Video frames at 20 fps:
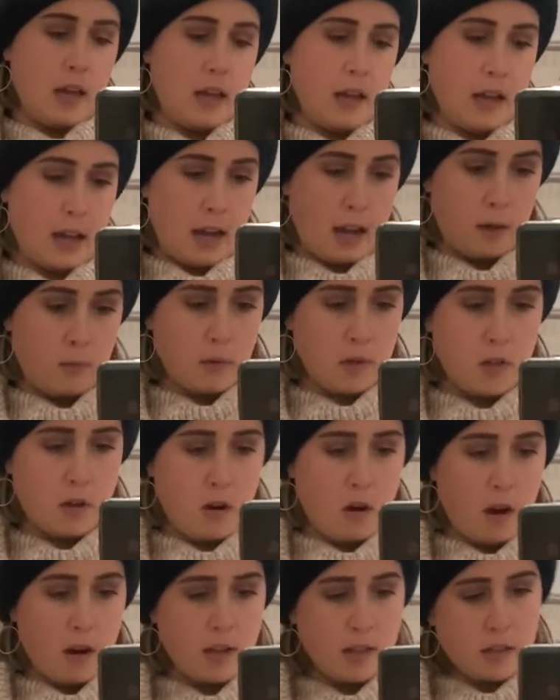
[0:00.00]
I would
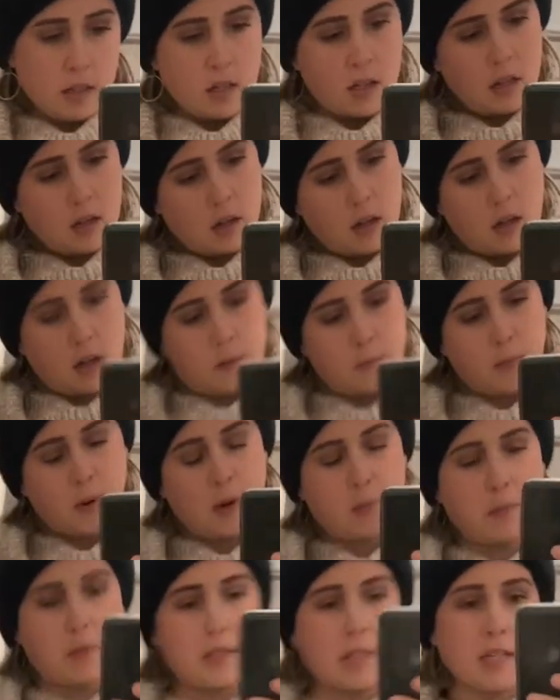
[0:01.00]
not. I'd
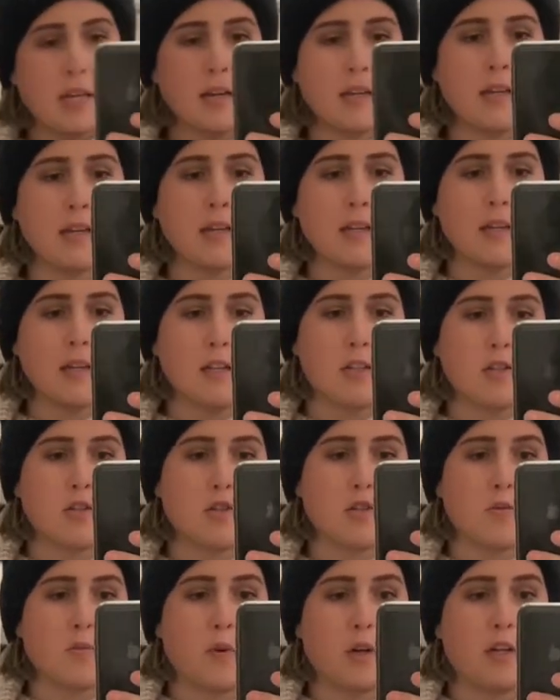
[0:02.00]
probably tuck it and
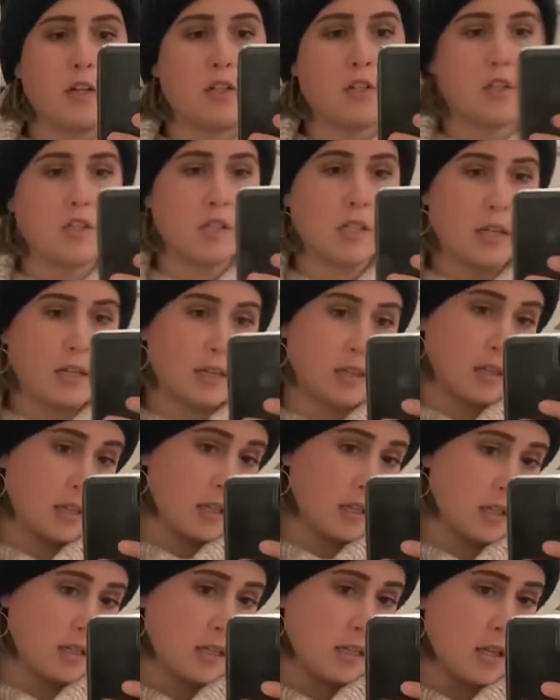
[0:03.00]
just wear it just like
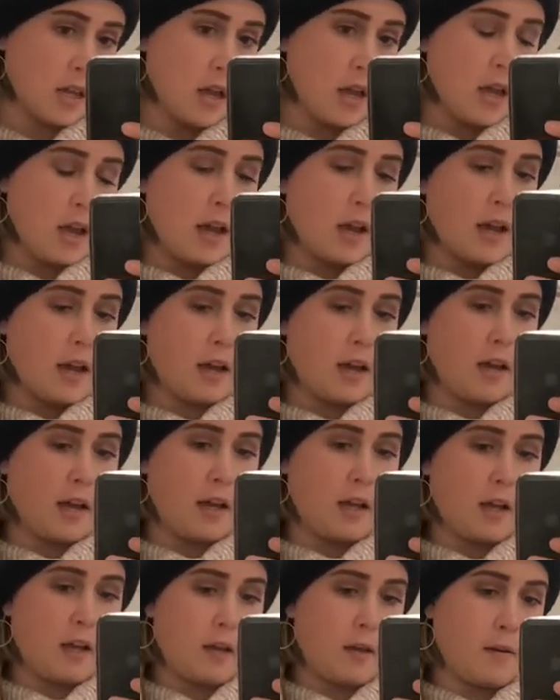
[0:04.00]
this.
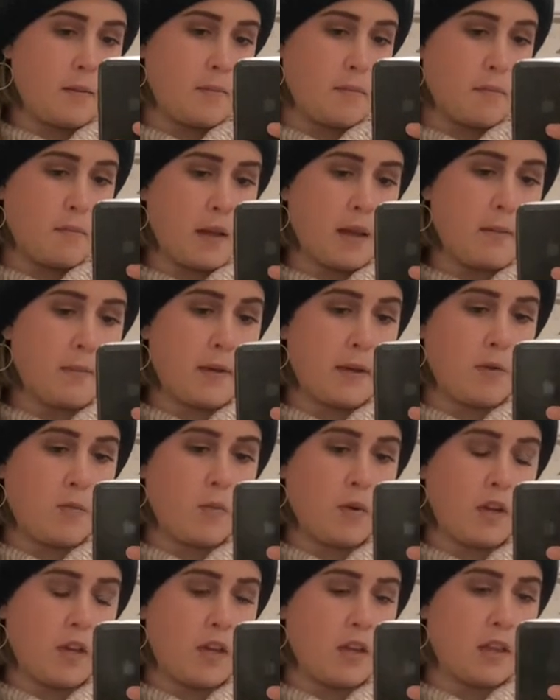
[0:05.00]
Maybe
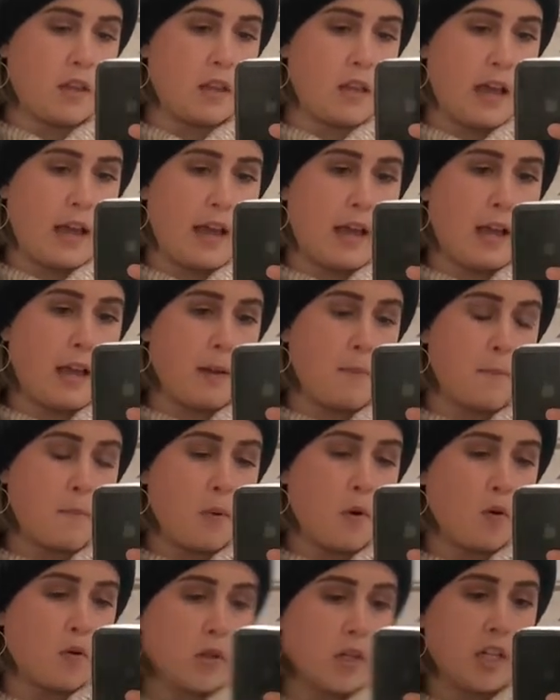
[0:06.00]
with a
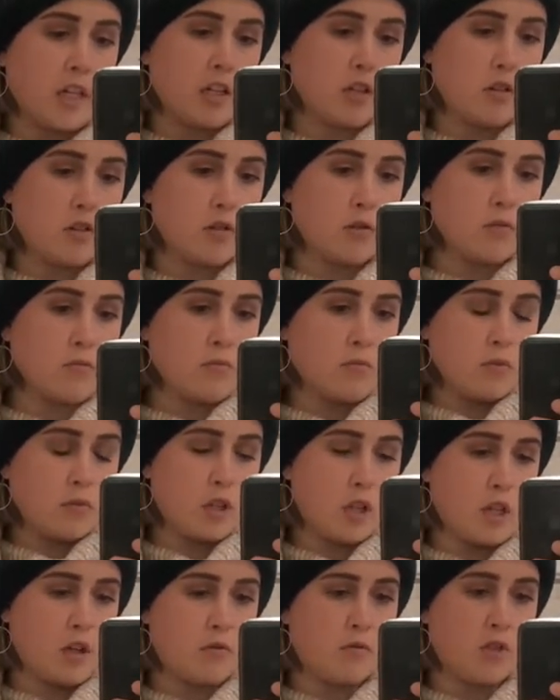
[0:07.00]
bulkier,
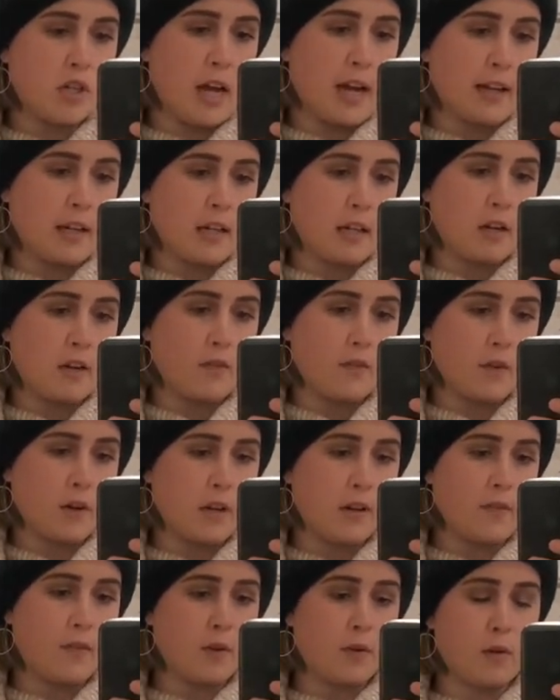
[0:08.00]
jacket over it
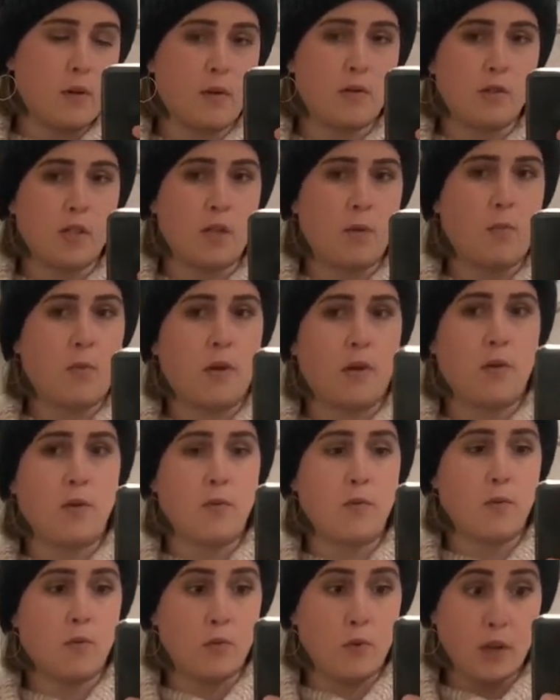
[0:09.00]
if you're going somewhere
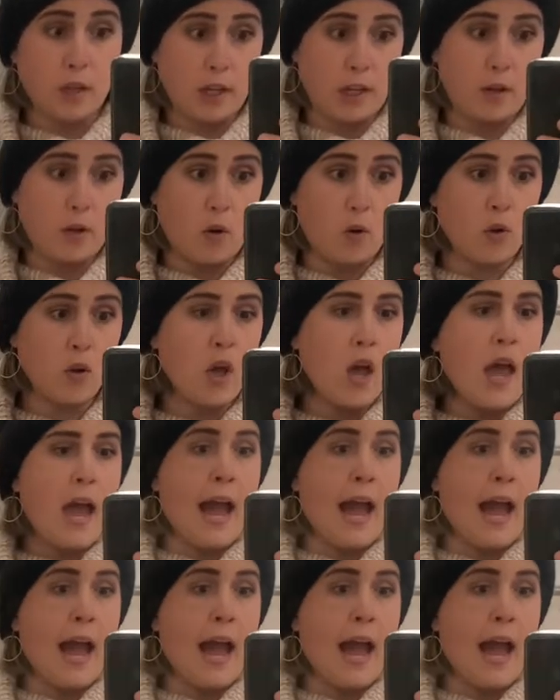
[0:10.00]
really cold.